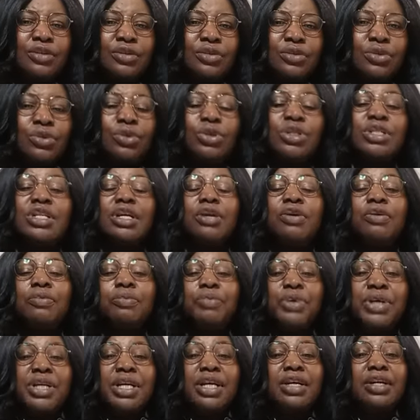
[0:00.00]
to, instead of
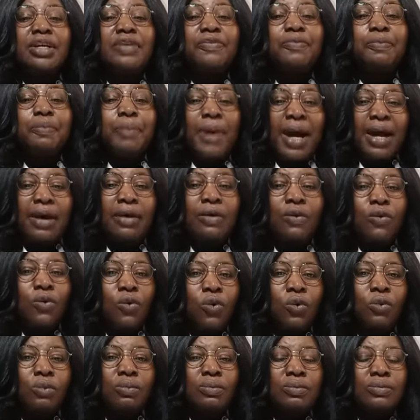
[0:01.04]
bringing it back
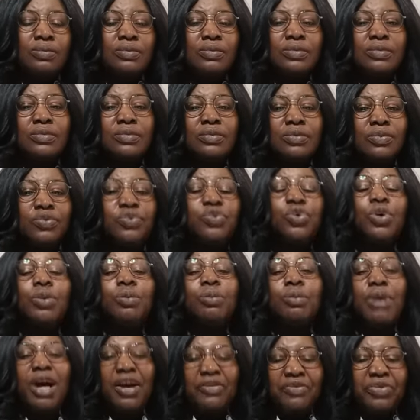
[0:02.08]
home
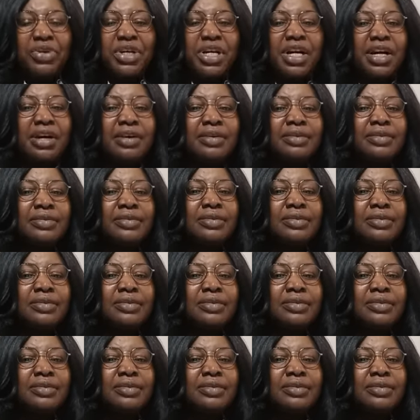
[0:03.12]
from Africa.